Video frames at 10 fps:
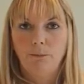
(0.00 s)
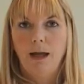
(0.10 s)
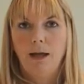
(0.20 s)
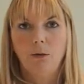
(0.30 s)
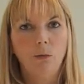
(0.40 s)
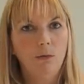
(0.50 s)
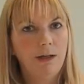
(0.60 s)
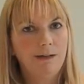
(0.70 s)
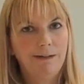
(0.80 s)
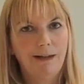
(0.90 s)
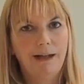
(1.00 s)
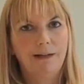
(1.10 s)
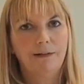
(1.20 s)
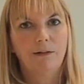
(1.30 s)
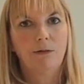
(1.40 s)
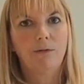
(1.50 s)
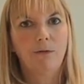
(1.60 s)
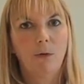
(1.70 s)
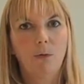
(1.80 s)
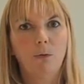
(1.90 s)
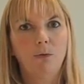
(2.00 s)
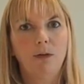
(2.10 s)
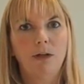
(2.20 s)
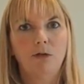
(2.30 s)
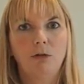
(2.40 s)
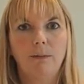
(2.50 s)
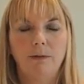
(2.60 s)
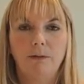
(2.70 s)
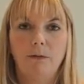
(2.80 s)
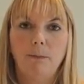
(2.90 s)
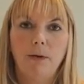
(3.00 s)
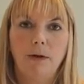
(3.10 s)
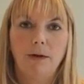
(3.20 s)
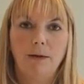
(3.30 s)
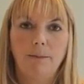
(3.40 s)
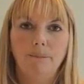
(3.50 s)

And all these things are involved in the treatment of a burn.